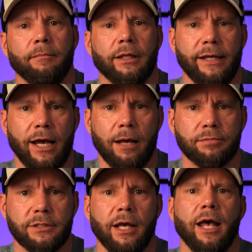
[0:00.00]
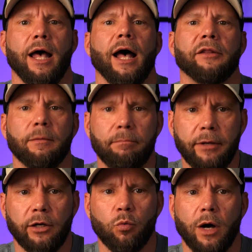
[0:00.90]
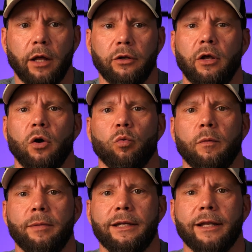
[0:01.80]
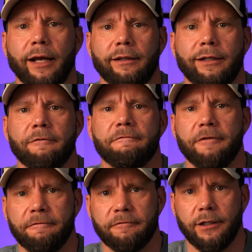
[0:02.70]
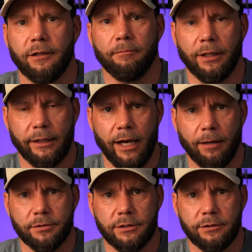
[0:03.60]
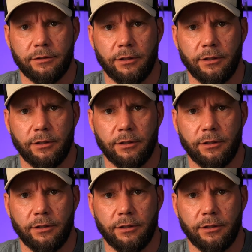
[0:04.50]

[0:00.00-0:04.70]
milliamps, and the bigger one would be 1950 milliamps.